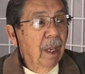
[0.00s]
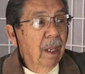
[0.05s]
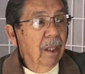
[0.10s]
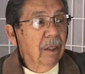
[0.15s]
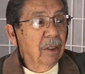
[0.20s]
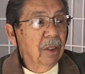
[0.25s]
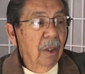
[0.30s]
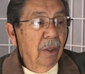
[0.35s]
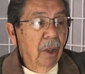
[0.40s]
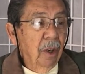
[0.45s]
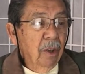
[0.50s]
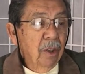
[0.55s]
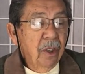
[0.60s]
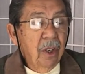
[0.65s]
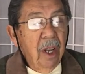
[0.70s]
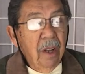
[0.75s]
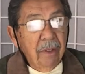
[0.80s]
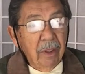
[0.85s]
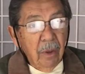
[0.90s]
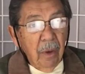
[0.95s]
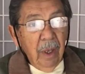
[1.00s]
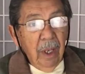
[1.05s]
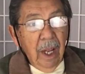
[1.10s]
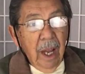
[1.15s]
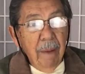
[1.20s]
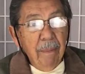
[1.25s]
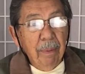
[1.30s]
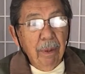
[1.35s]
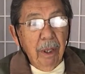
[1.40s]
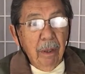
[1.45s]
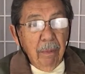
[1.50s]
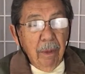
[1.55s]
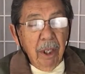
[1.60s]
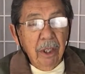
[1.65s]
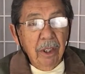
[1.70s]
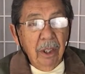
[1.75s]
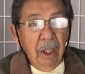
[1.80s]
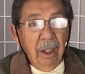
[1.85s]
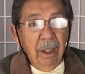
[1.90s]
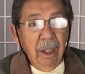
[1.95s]
So those you have to rely pretty
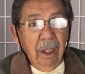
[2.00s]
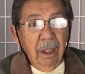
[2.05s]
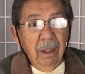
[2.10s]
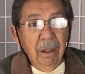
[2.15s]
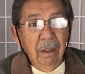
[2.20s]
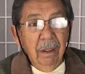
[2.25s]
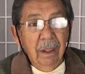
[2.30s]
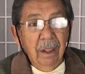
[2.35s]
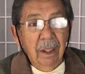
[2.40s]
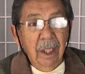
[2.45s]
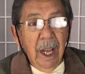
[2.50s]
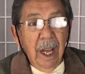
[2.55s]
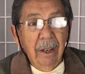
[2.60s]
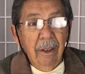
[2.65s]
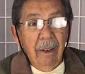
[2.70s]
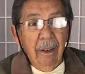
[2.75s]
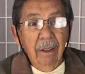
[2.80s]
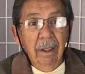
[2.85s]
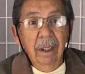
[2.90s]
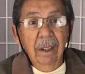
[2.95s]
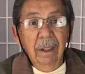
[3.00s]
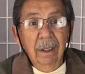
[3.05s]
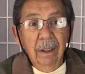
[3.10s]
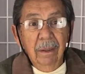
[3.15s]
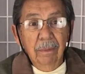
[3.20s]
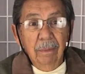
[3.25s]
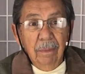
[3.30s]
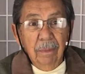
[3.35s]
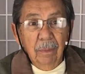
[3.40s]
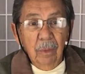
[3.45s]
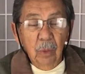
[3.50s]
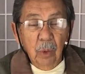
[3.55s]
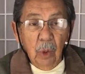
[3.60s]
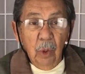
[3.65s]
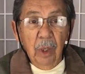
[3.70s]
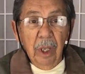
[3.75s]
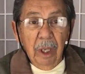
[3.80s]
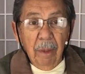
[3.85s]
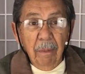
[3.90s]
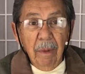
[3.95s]
much on the standard
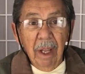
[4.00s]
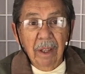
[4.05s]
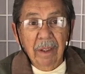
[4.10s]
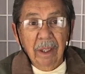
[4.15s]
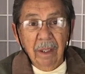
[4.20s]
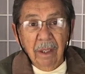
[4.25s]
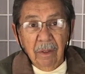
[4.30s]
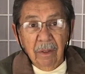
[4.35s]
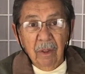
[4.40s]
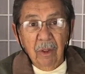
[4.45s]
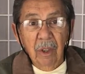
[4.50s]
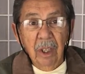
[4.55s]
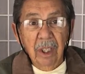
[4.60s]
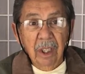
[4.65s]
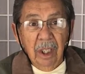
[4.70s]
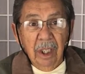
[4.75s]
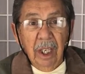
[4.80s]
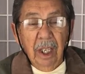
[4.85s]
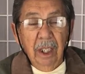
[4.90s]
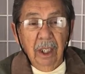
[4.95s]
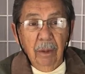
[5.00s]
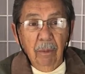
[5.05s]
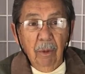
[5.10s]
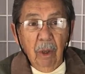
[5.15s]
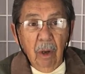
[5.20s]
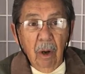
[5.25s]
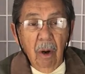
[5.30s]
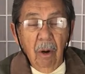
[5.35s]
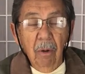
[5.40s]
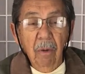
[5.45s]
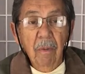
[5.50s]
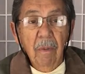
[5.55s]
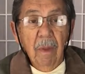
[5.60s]
rooting methods of trees and letting them grow.